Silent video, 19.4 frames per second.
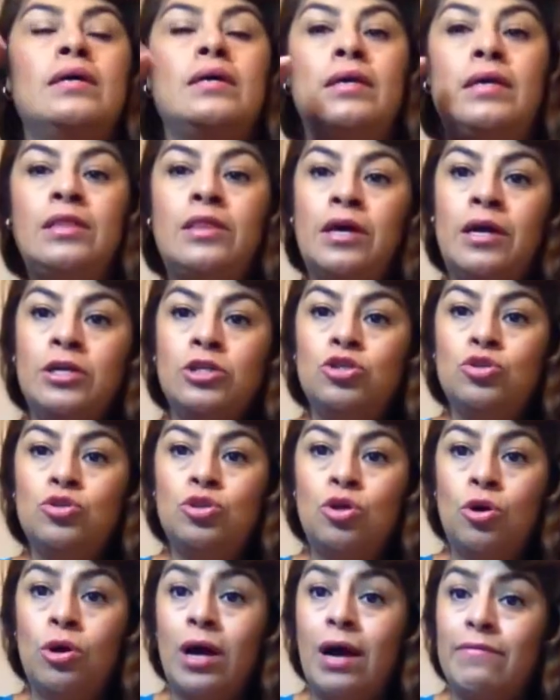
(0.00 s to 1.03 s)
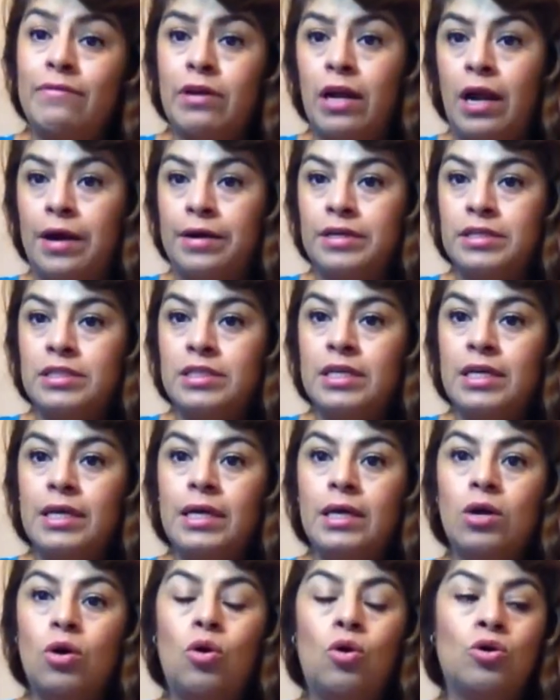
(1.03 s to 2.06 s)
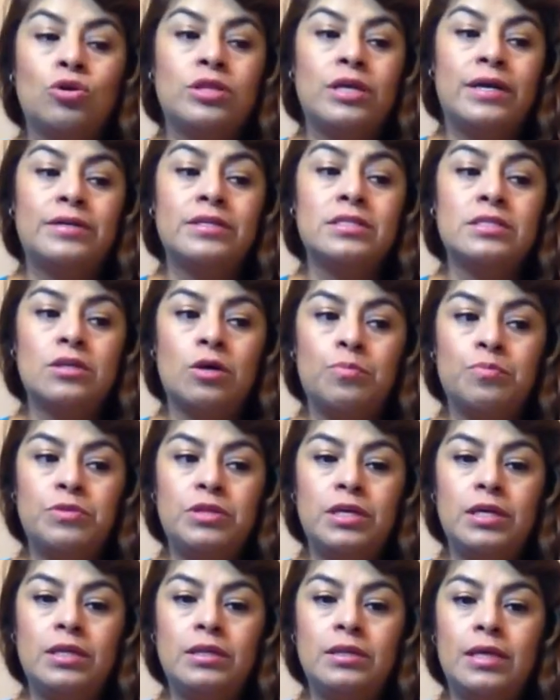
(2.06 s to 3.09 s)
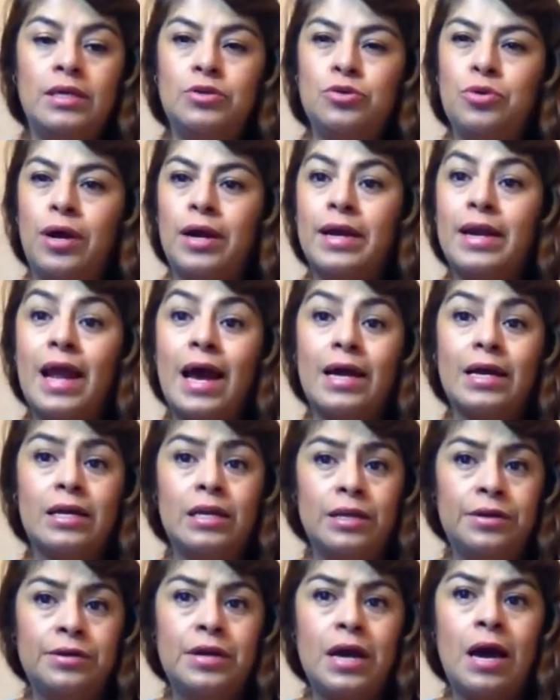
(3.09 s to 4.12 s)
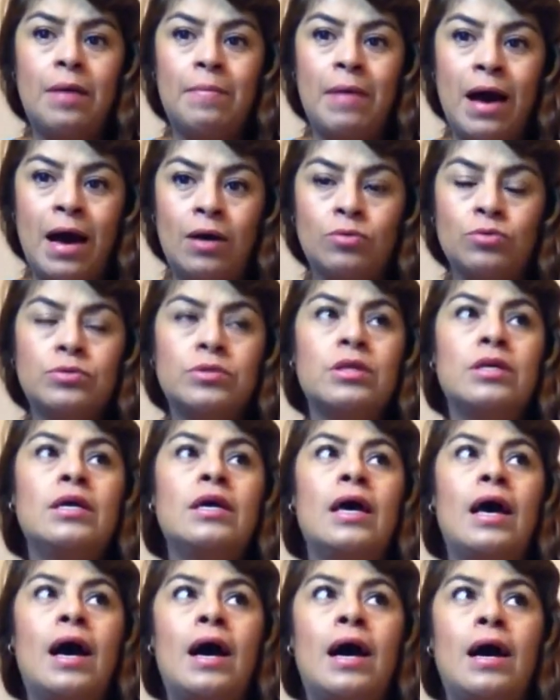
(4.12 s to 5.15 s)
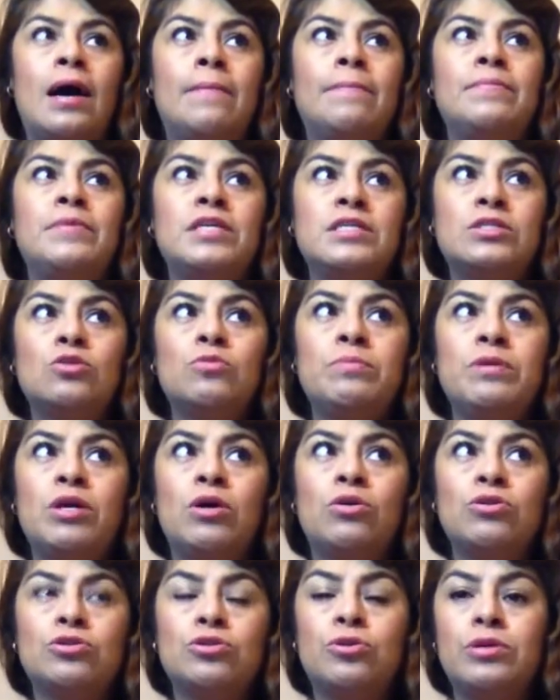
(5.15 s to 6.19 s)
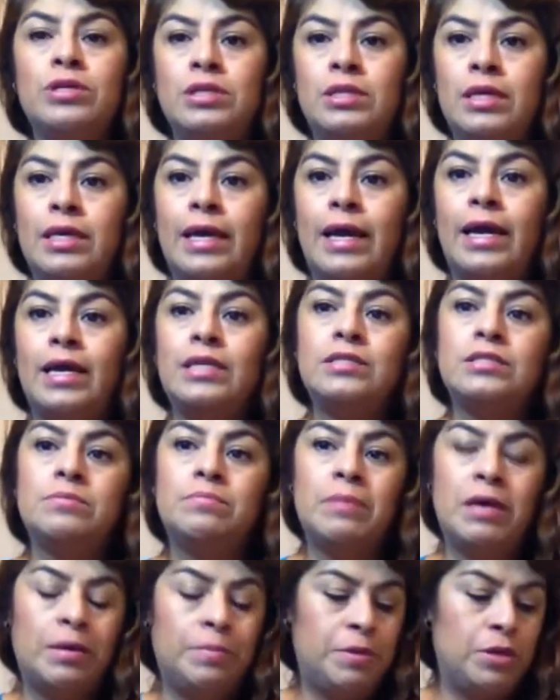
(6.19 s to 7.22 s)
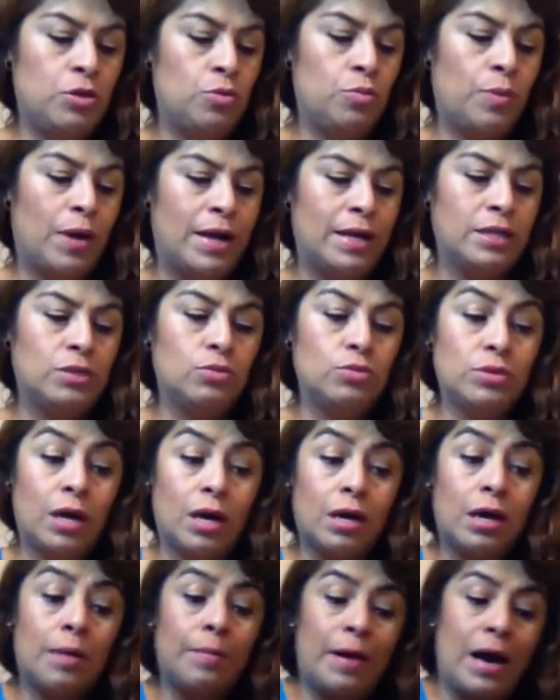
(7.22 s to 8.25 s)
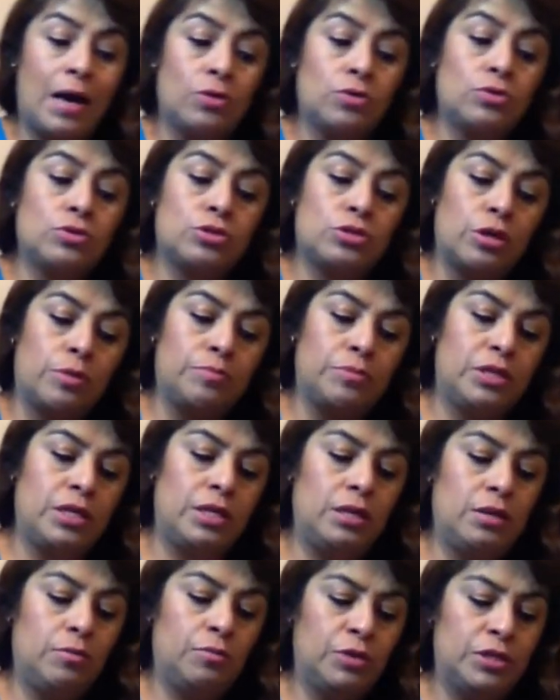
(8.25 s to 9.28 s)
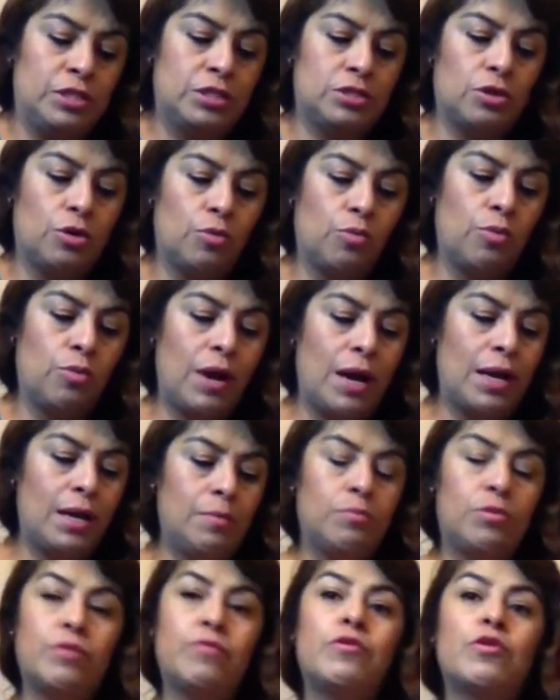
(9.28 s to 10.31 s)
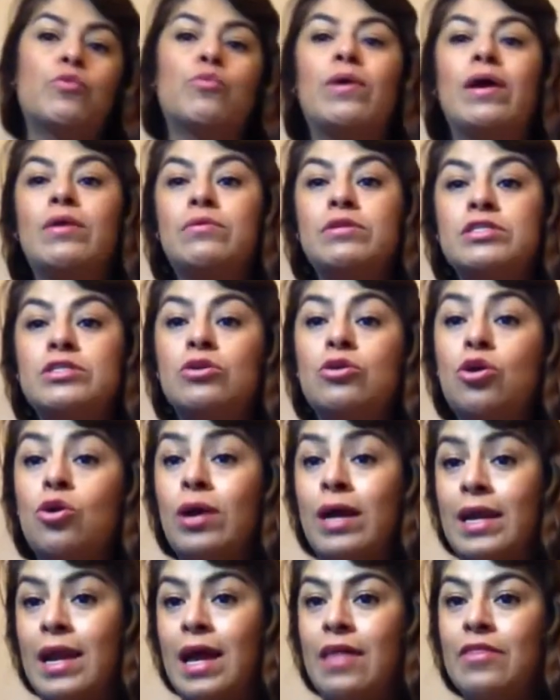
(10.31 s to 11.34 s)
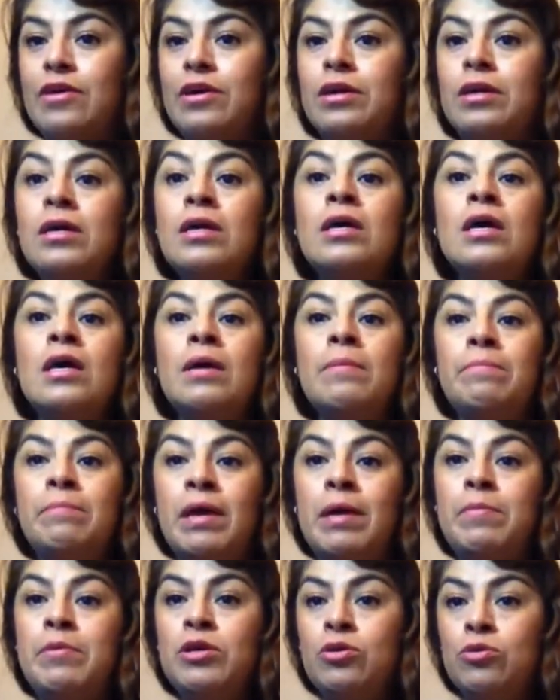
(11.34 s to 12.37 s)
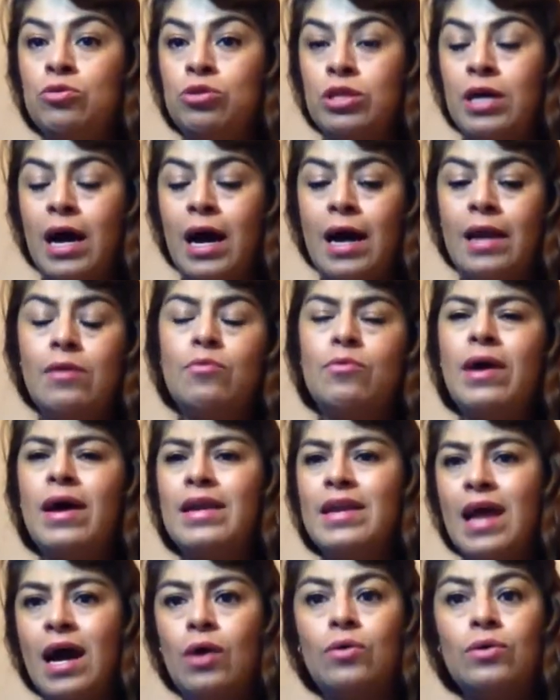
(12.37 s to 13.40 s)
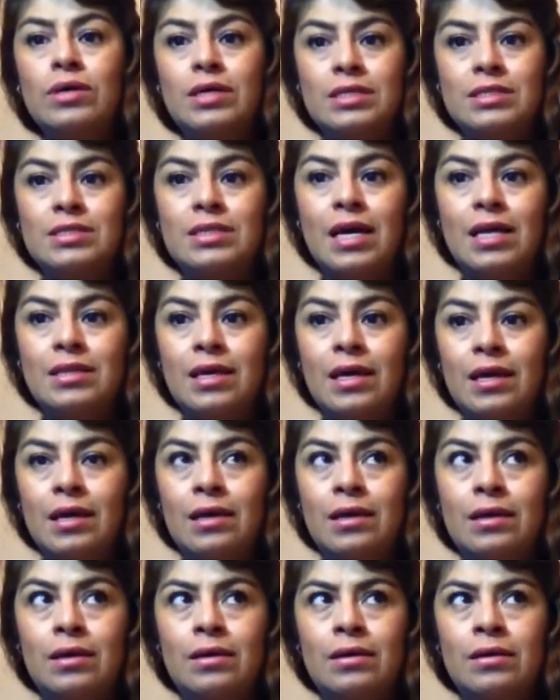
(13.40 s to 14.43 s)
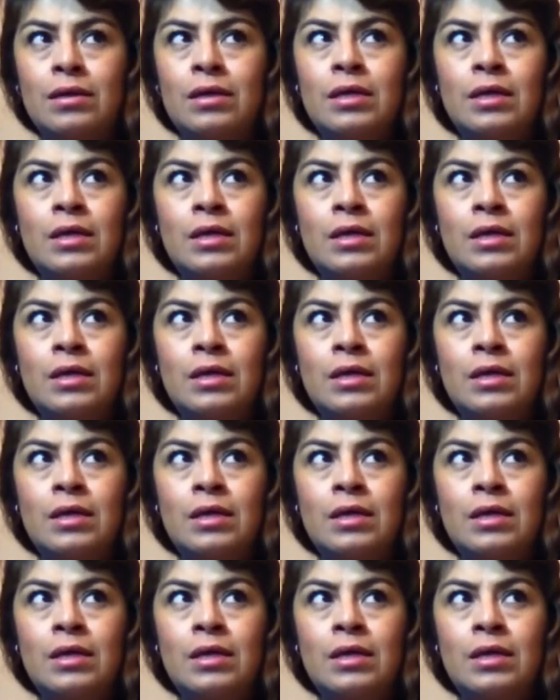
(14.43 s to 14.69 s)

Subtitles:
either you don't have clarity or there is something that you are not clear about. This to me also indicates maybe you wanted to talk about something with someone, but for one reason or another, maybe you thought right now is not the